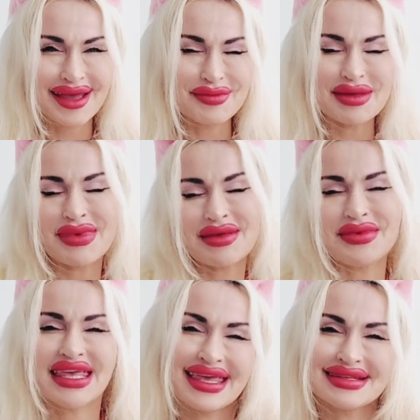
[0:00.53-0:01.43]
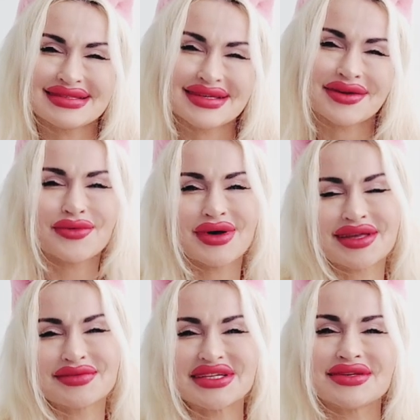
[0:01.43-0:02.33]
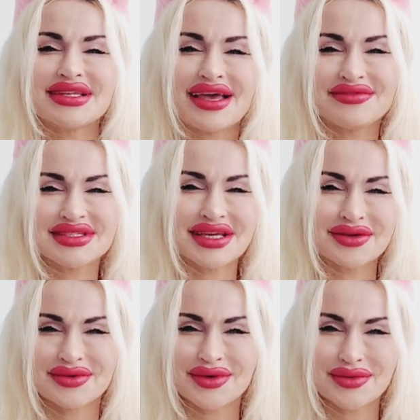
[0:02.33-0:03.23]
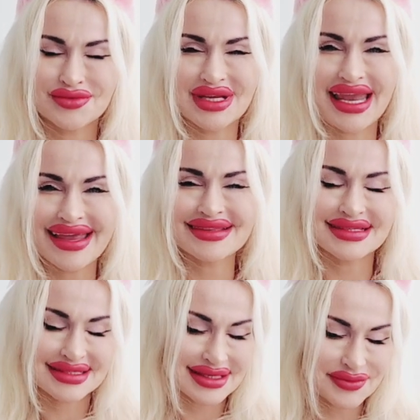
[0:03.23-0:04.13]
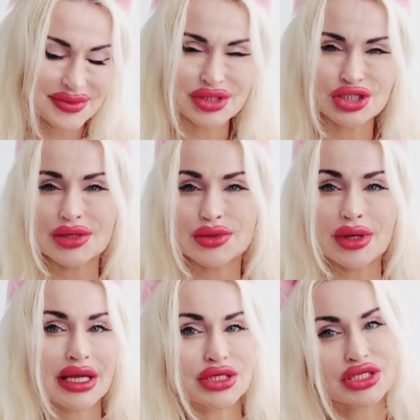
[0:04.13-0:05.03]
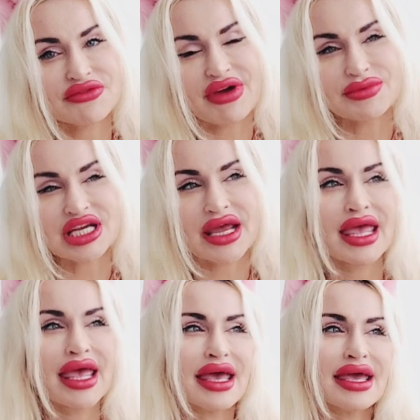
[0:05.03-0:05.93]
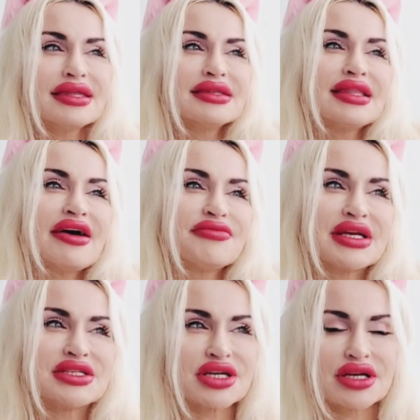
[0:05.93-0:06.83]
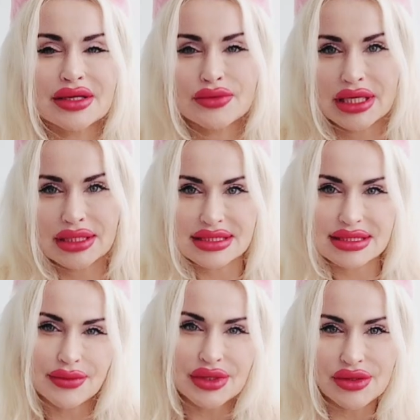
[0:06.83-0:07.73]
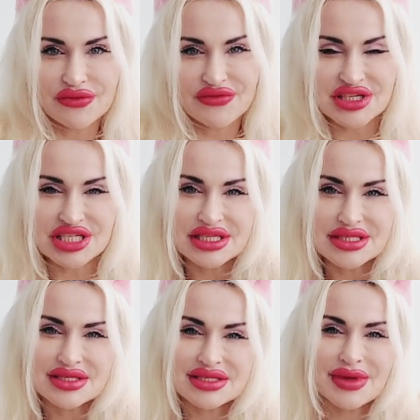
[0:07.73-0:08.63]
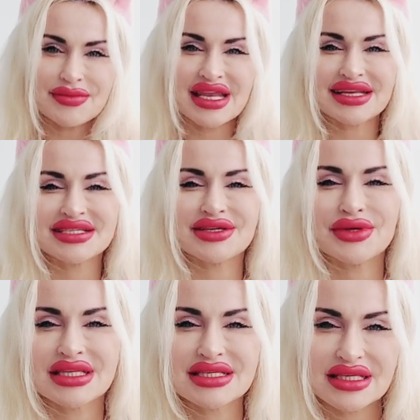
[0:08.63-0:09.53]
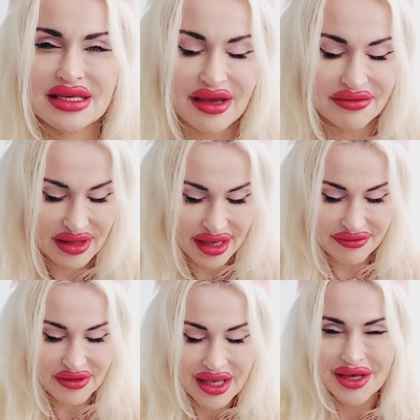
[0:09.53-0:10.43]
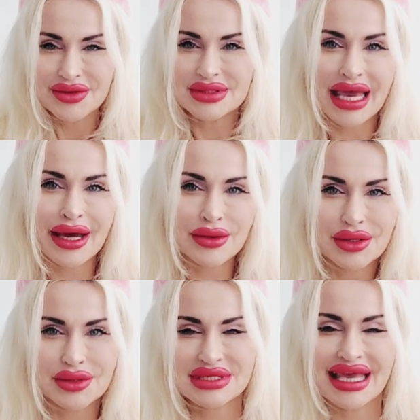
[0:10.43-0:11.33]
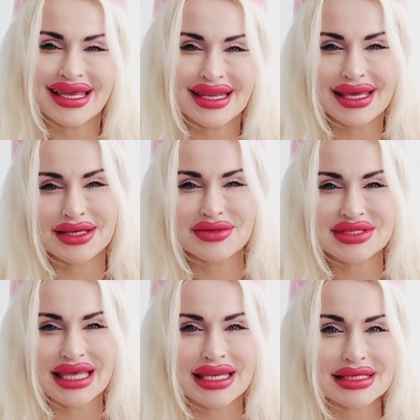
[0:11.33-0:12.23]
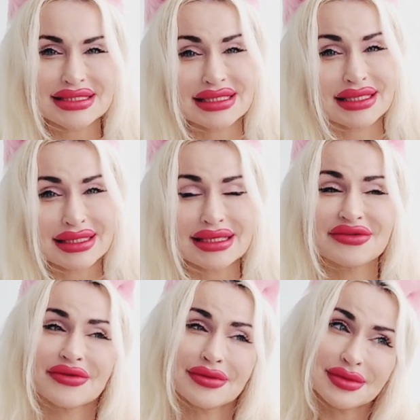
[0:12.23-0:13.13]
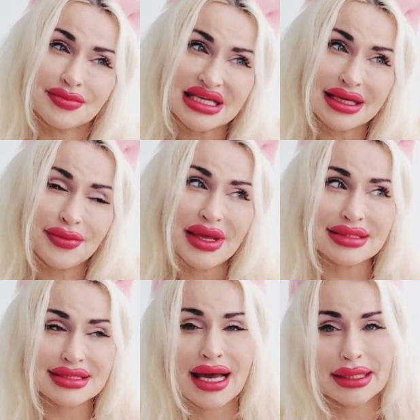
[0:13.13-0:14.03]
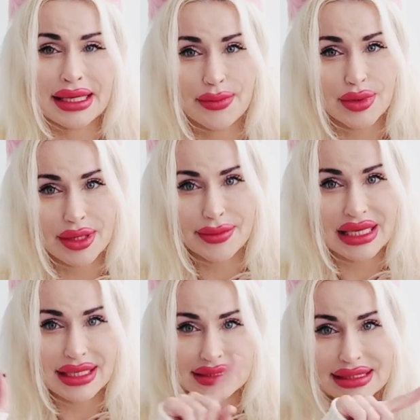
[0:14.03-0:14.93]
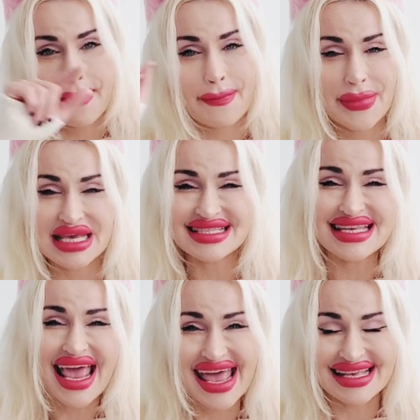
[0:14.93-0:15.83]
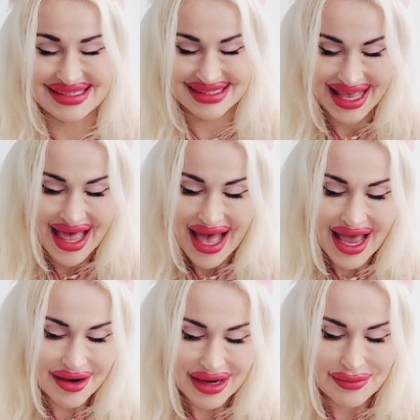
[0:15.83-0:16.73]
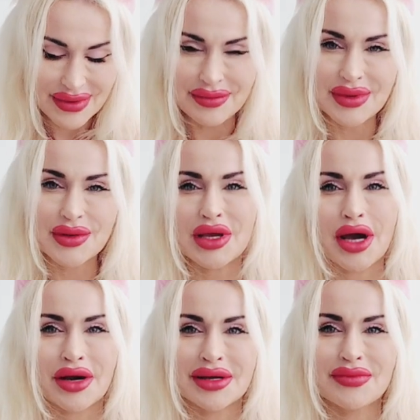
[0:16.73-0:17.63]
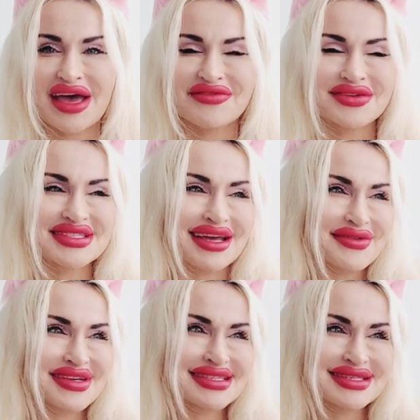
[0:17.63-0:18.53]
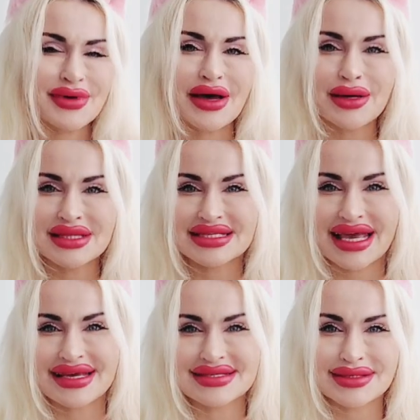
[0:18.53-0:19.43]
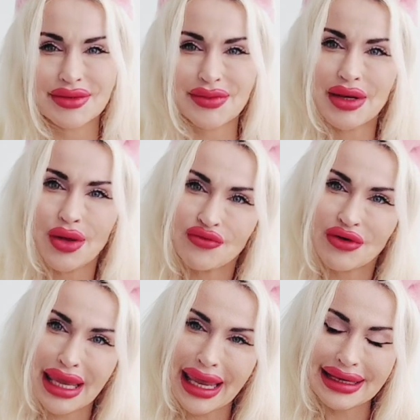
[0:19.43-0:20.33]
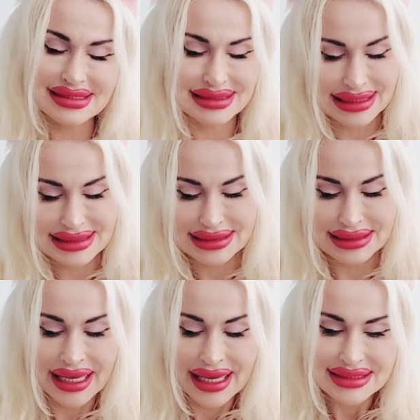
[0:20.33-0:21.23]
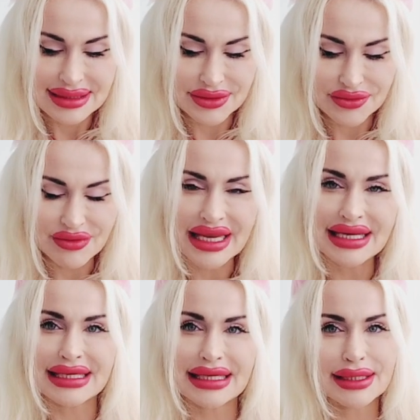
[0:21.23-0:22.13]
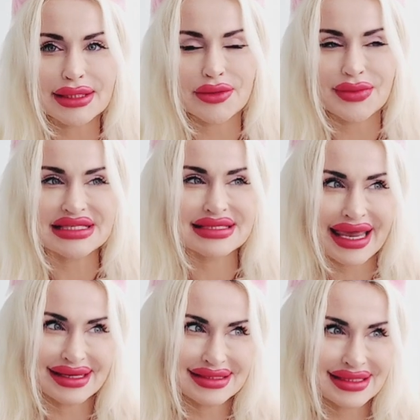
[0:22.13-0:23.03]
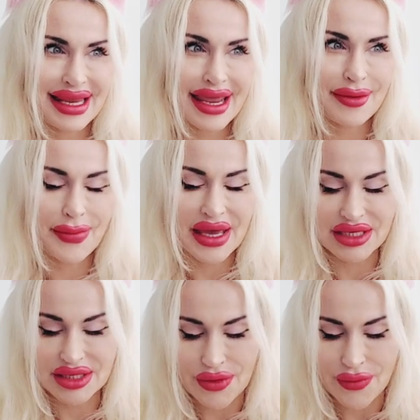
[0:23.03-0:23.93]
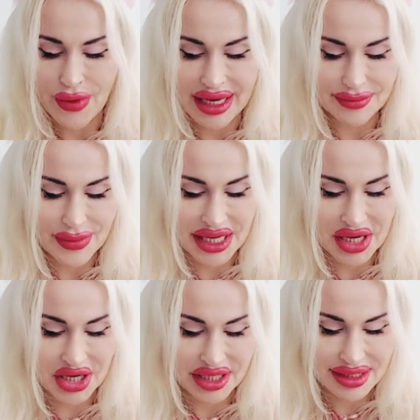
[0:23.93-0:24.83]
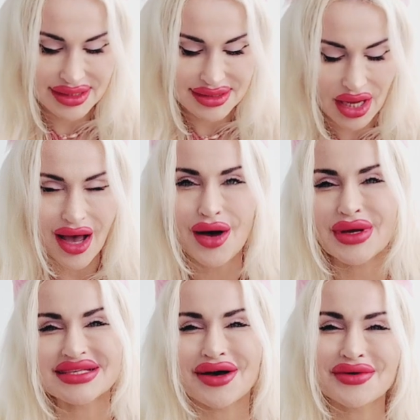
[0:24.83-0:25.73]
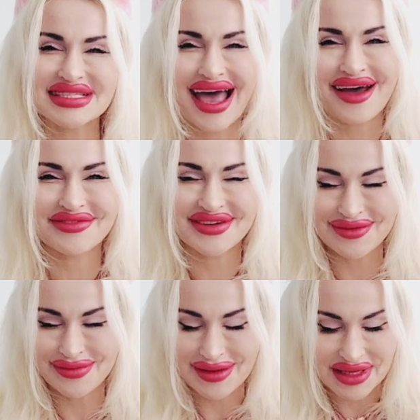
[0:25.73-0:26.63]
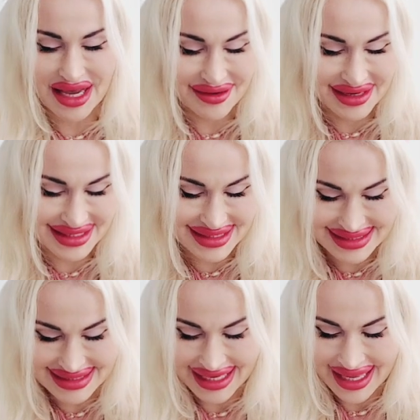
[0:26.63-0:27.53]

my baby king there. Welcome to your love tarot reading. This is going to be your general energy vibe check. In love, my darling, we're going to see what new fishies are swimming at you in the sea of love. Who's out, who's in, and who's getting deleted from the database on a permanent basis. All right, baby, we are in Paphos, Cyprus as well. The sky is a little bit overcast. It's a little rainy, a little bit sad today, but you know what? My heart is always, always hot for you, baby. All right, let's see.